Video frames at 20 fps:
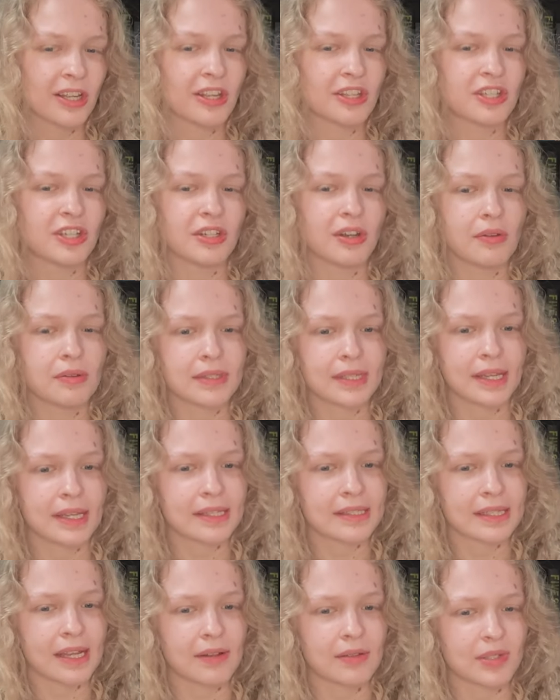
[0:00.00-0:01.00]
She notes that
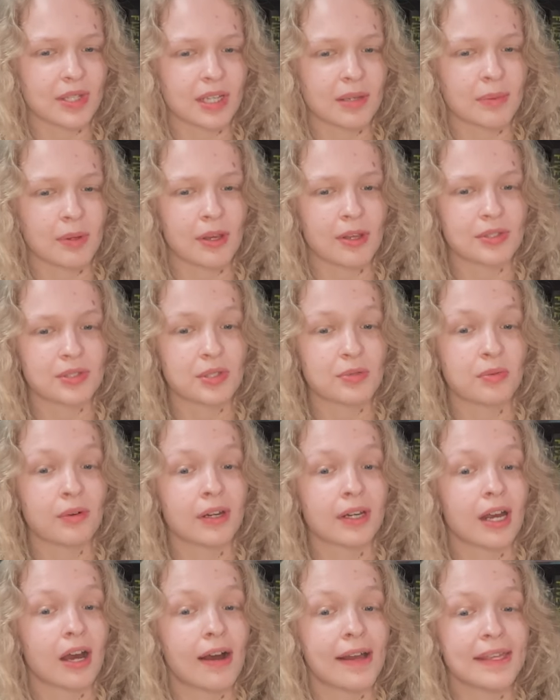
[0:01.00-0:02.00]
it sounds like a person's
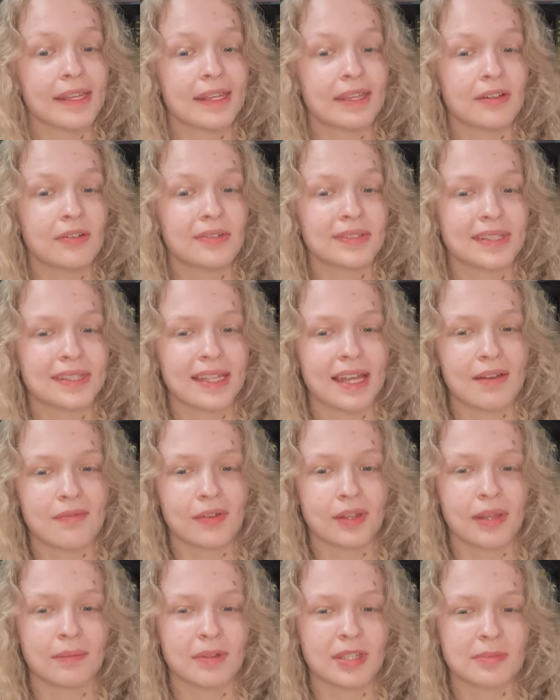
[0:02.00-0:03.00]
wearing high heels and
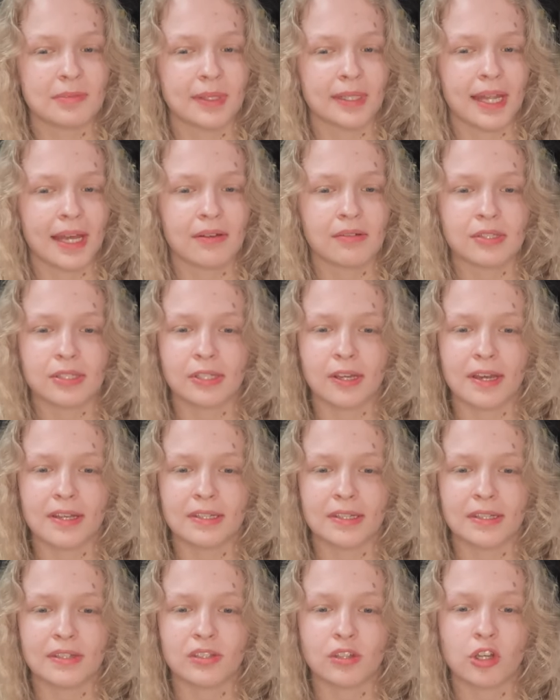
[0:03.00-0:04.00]
therefore they must be an
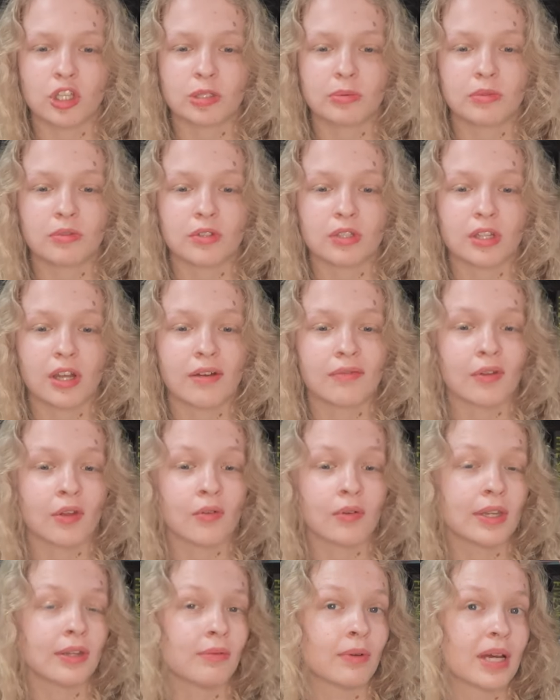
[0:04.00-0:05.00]
outsider, as the hospital staff
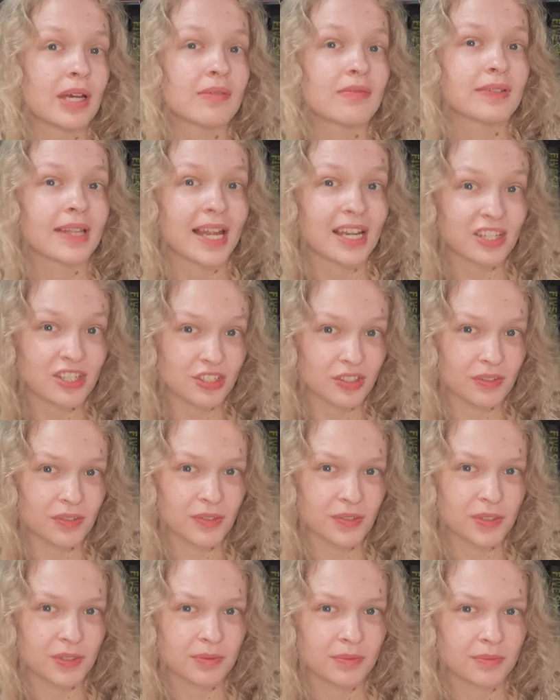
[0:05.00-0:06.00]
only wear flat
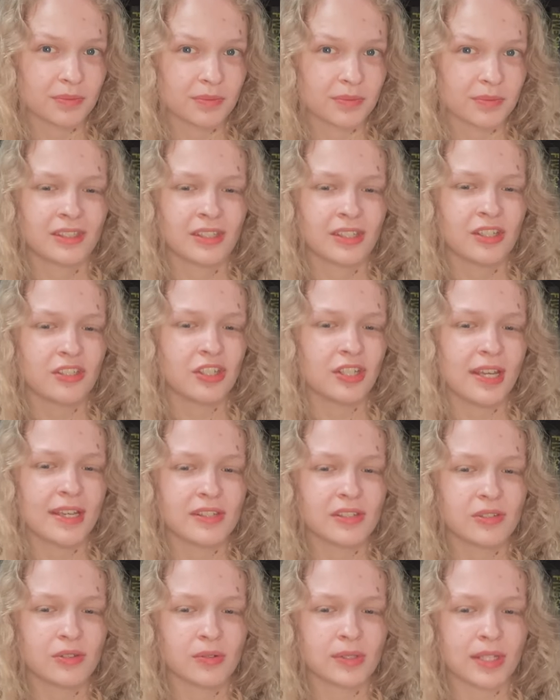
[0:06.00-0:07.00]
shoes. She
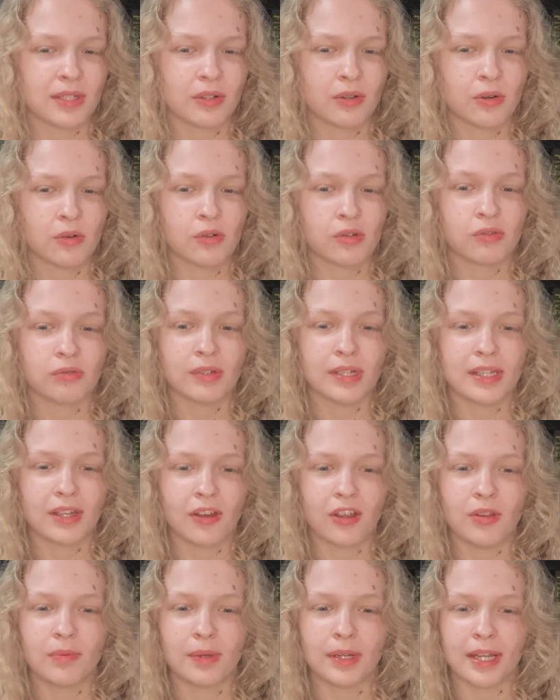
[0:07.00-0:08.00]
hears a door down the hall creak
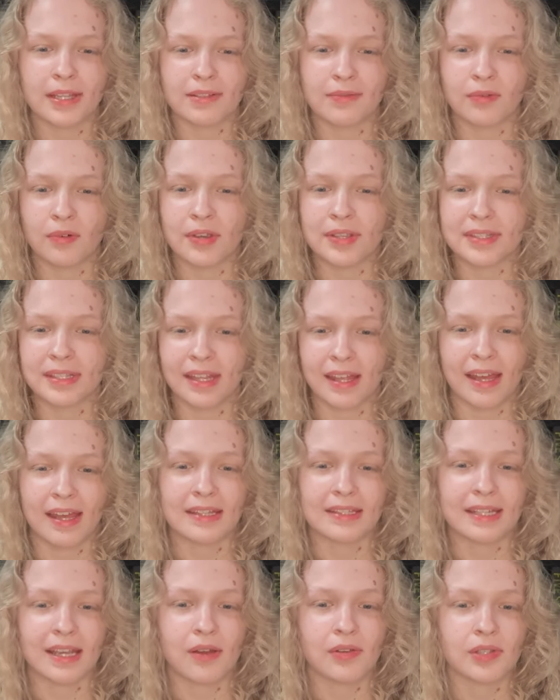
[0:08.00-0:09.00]
open as a voice in her
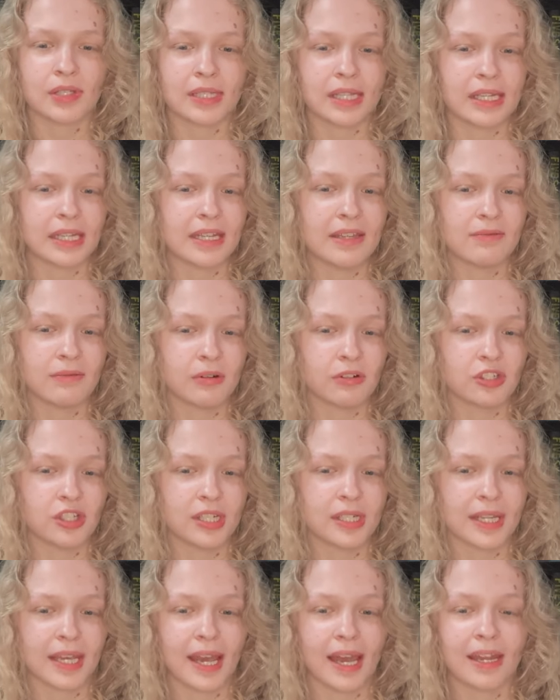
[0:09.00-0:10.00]
head tells her to leave all
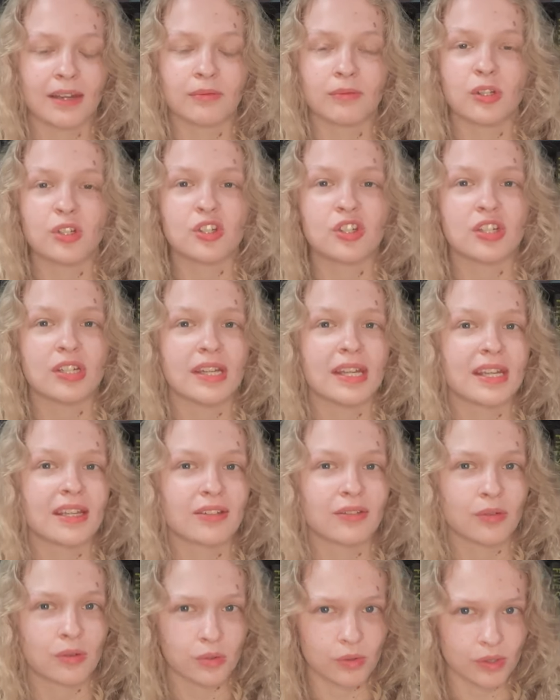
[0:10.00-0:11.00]
she can, which she
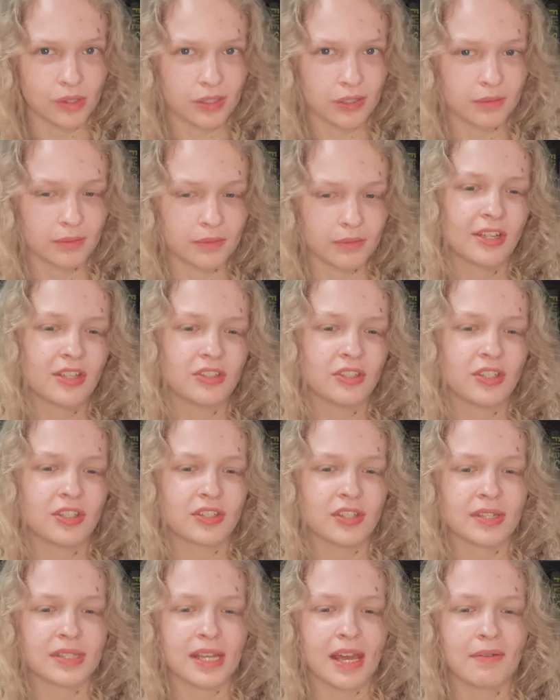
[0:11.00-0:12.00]
ignores. She
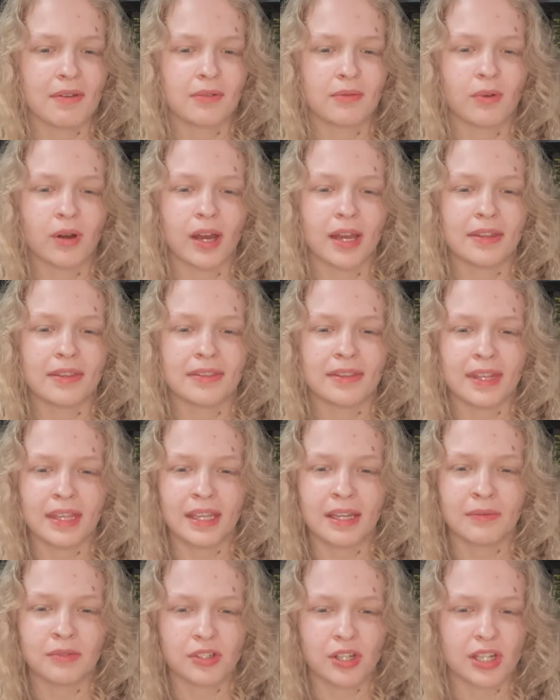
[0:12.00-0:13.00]
starts having what I
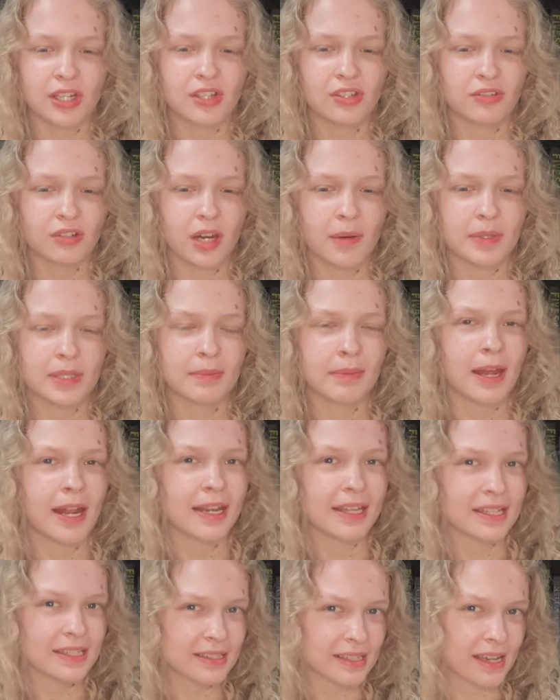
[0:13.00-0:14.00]
think I'm trying to describe as a
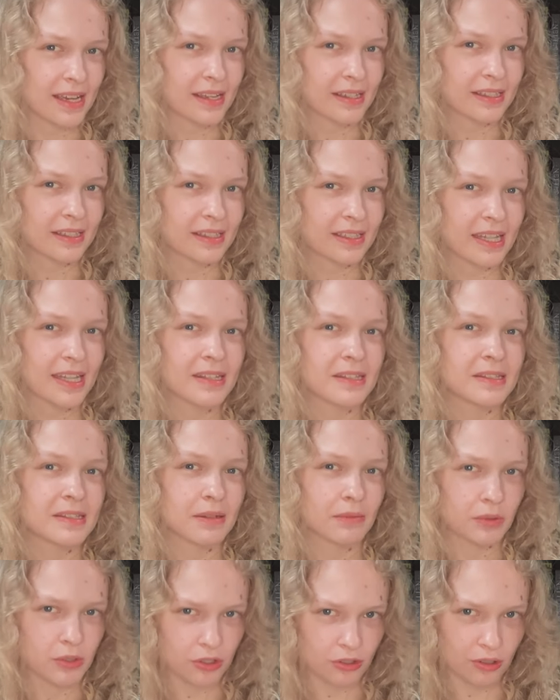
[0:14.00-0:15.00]
panic attack, then
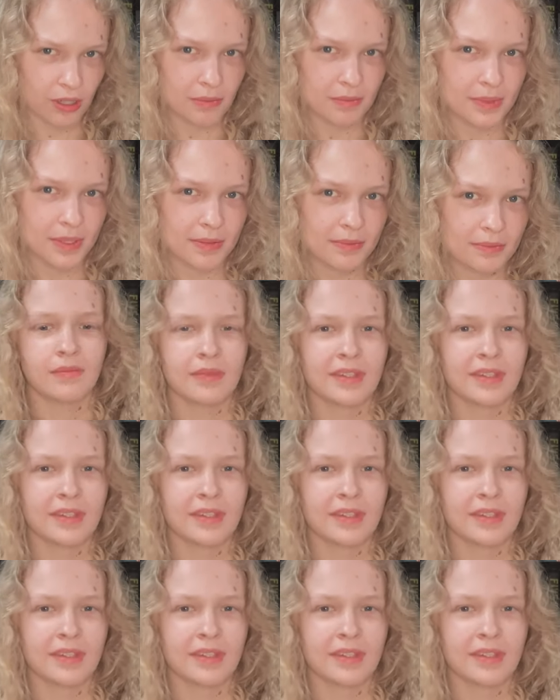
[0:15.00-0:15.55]
someone screams.